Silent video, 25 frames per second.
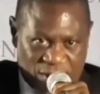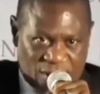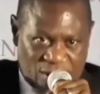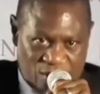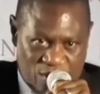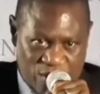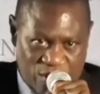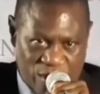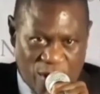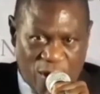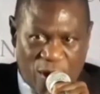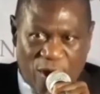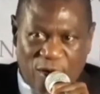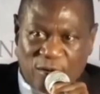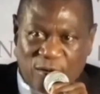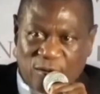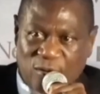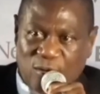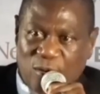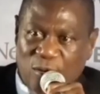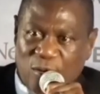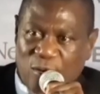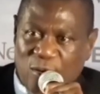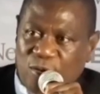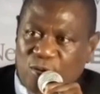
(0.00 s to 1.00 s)
We're all
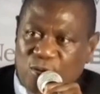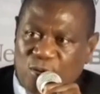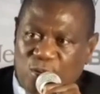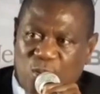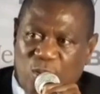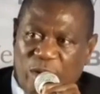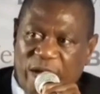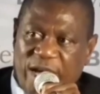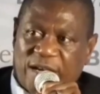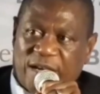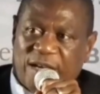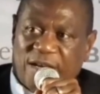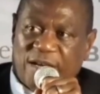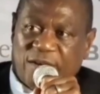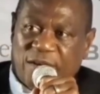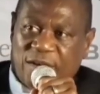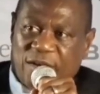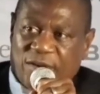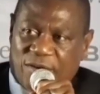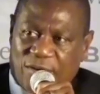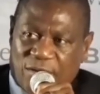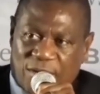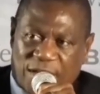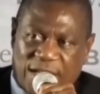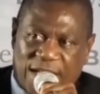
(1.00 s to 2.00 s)
going to work
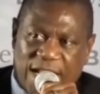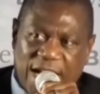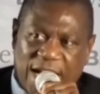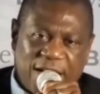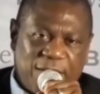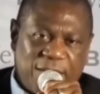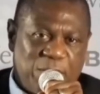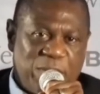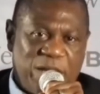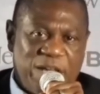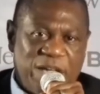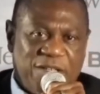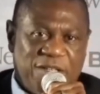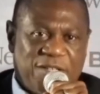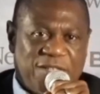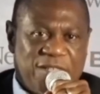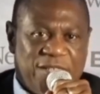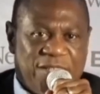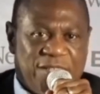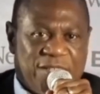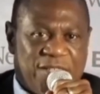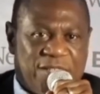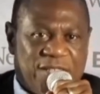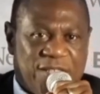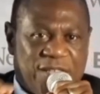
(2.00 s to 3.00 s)
on that
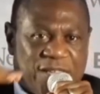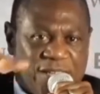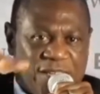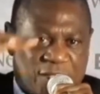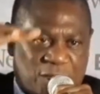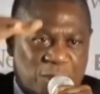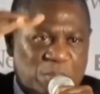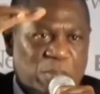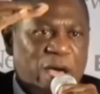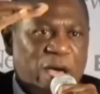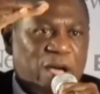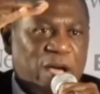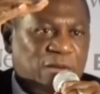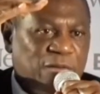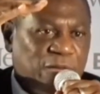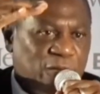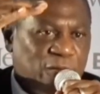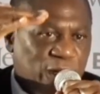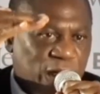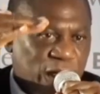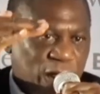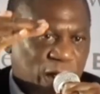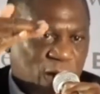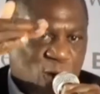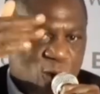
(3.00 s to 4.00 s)
basis. Respect
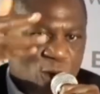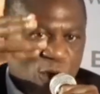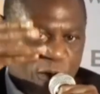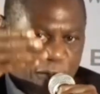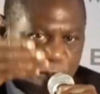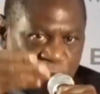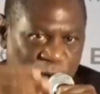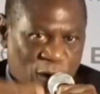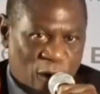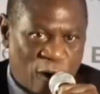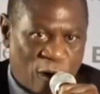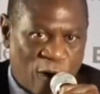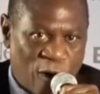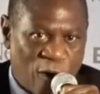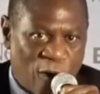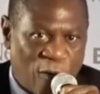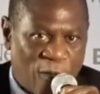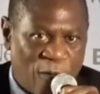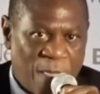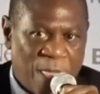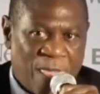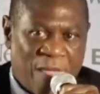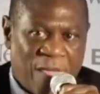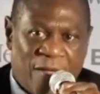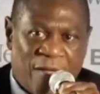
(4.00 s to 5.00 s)
for the rule of law.
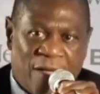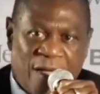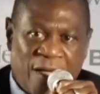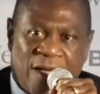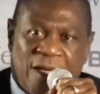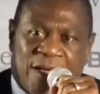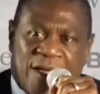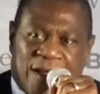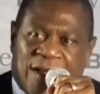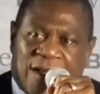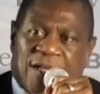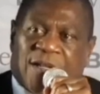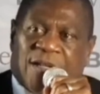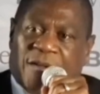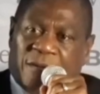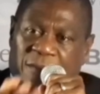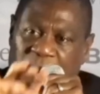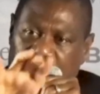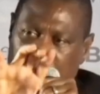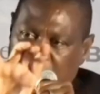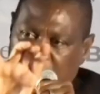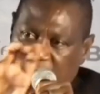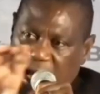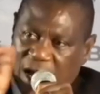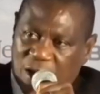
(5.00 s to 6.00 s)

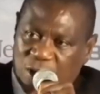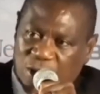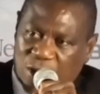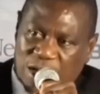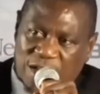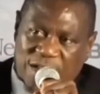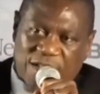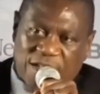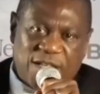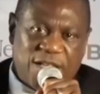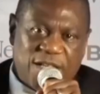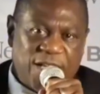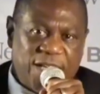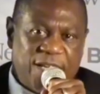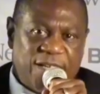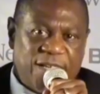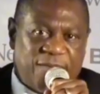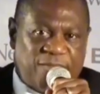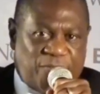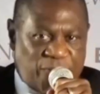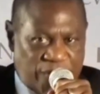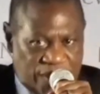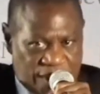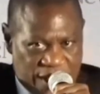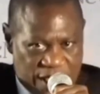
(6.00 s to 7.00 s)

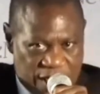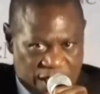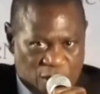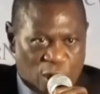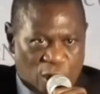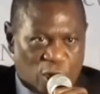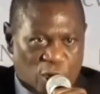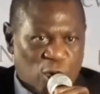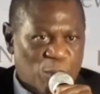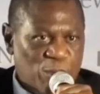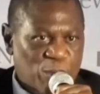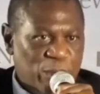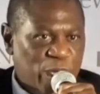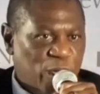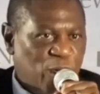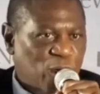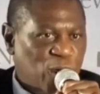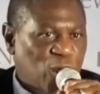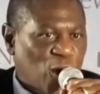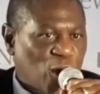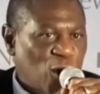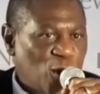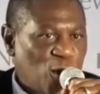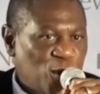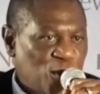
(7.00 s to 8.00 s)
Priority, economic
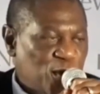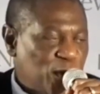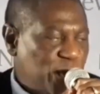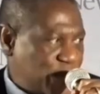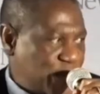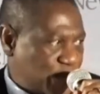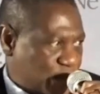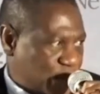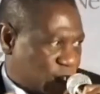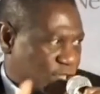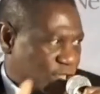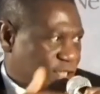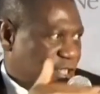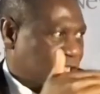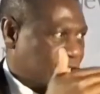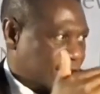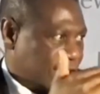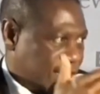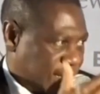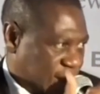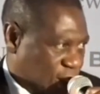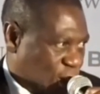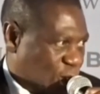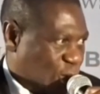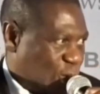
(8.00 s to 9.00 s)
growth, which
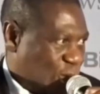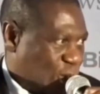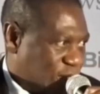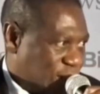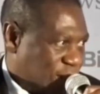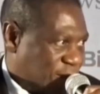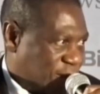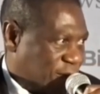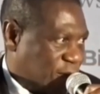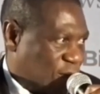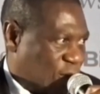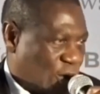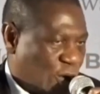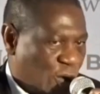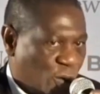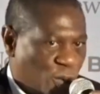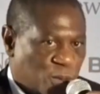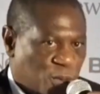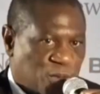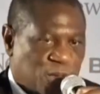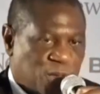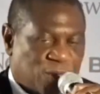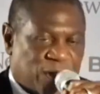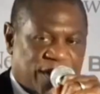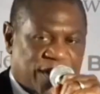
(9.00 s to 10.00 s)
is inclusive
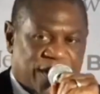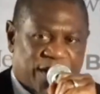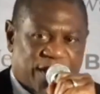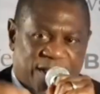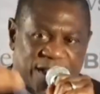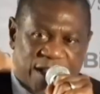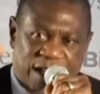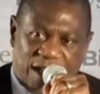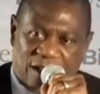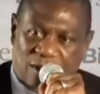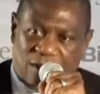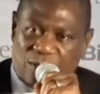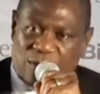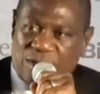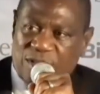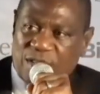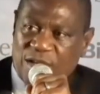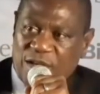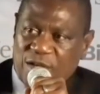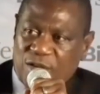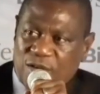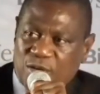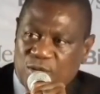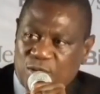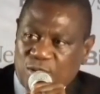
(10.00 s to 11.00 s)
growth. Deal with
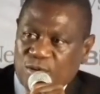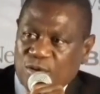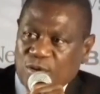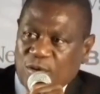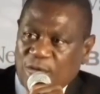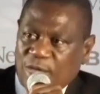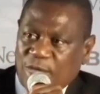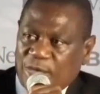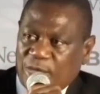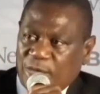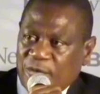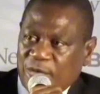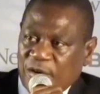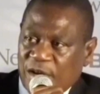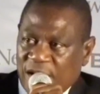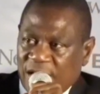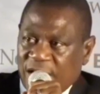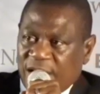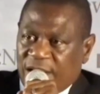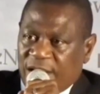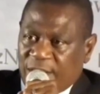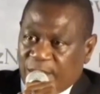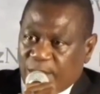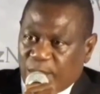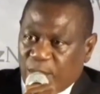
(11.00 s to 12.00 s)
issues of
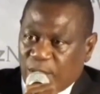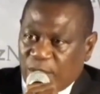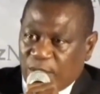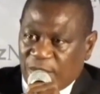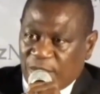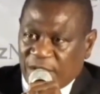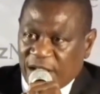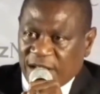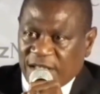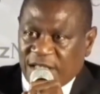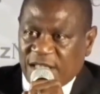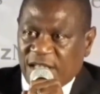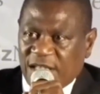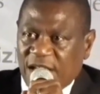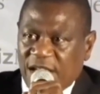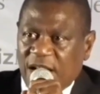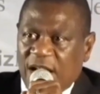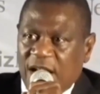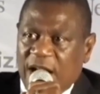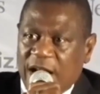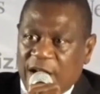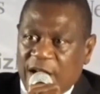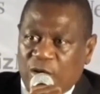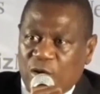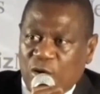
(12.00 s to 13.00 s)
poverty,
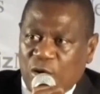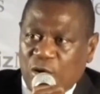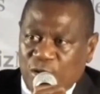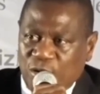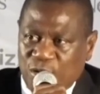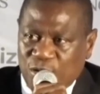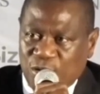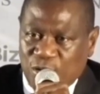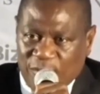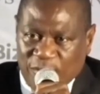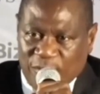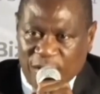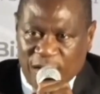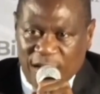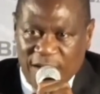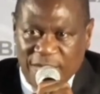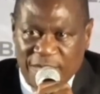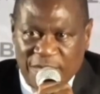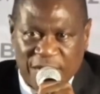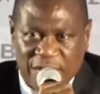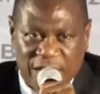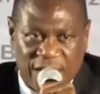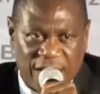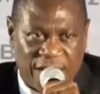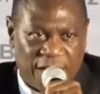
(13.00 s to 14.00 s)
high cost of
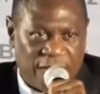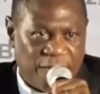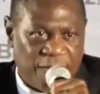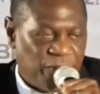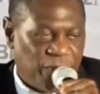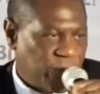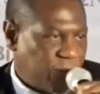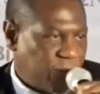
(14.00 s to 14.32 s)
living,